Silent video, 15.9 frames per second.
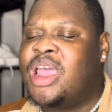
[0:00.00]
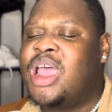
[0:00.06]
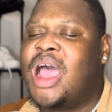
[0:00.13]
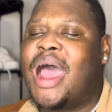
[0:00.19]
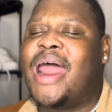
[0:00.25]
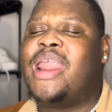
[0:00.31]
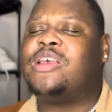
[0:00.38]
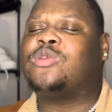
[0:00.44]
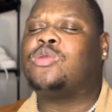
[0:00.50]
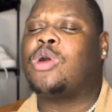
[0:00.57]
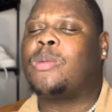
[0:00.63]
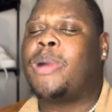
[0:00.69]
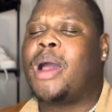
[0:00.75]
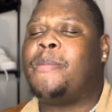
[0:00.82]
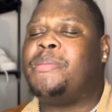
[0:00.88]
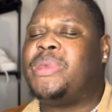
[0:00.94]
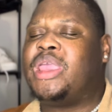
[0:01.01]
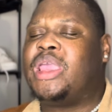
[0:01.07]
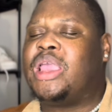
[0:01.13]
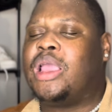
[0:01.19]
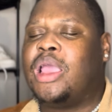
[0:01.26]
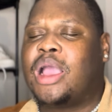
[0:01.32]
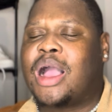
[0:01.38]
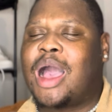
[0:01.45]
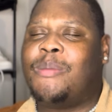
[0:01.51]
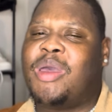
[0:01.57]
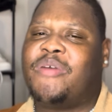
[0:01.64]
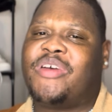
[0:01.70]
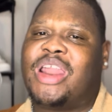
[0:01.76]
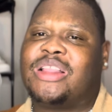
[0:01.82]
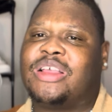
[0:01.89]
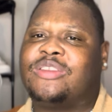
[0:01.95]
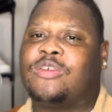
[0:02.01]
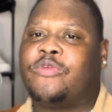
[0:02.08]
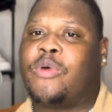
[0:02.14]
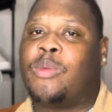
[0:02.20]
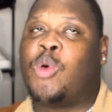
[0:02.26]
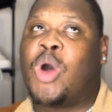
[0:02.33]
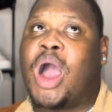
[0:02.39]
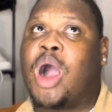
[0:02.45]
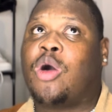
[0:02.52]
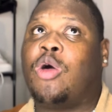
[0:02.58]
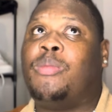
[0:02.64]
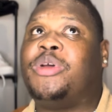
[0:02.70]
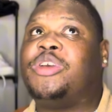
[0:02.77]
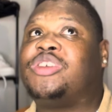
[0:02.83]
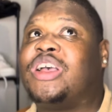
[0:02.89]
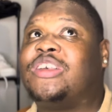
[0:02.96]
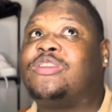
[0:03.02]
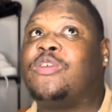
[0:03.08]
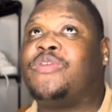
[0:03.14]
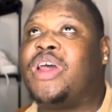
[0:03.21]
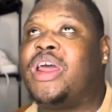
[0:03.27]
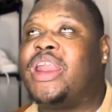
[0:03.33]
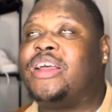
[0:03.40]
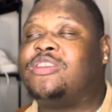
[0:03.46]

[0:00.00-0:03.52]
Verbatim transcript: and that's work on me because I have a lot of stuff for more accomplishment and stuff like that.